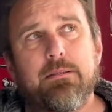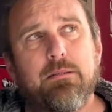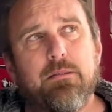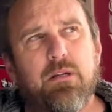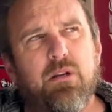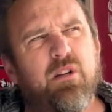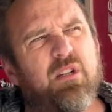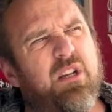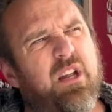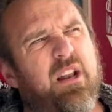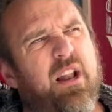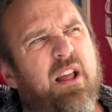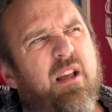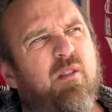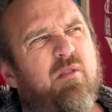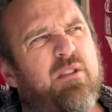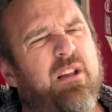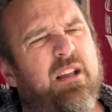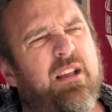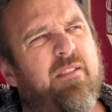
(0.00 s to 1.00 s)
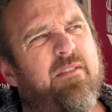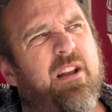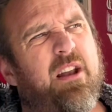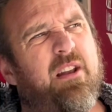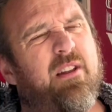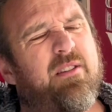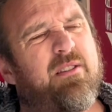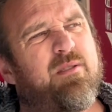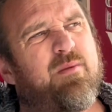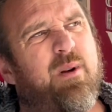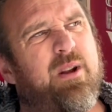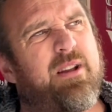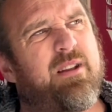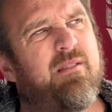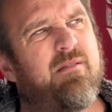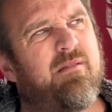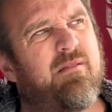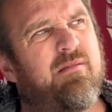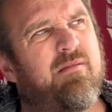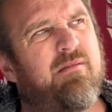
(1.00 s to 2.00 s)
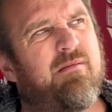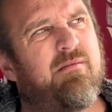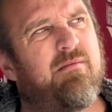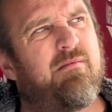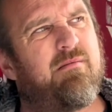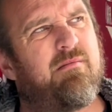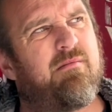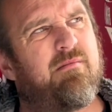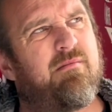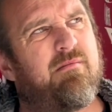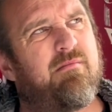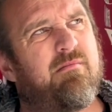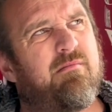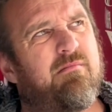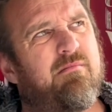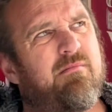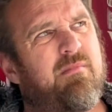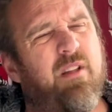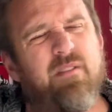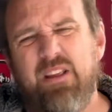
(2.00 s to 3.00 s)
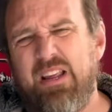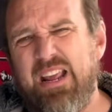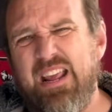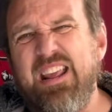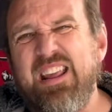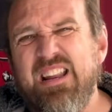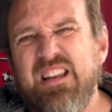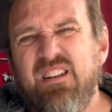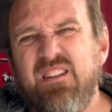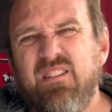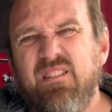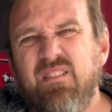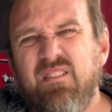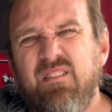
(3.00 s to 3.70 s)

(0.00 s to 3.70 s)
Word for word: Can I say that, or is that giving anything away? I think it is.